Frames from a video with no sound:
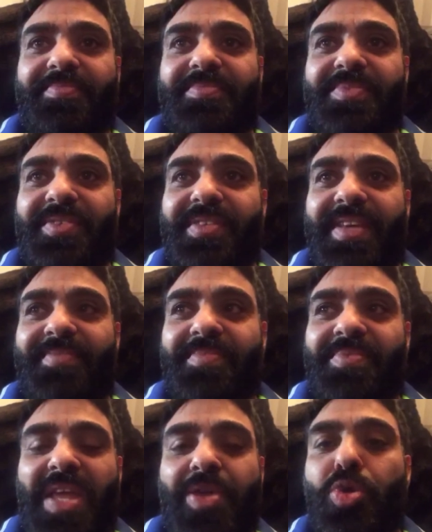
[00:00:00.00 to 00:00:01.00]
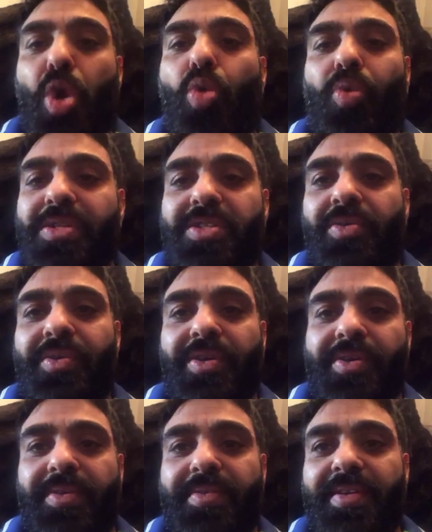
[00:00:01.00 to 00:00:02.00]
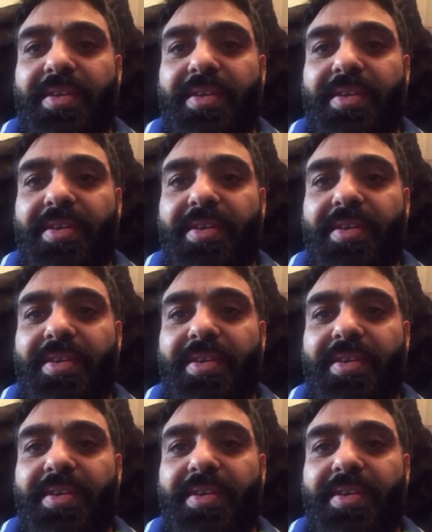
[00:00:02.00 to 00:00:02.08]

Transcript: you know, they know what's going on.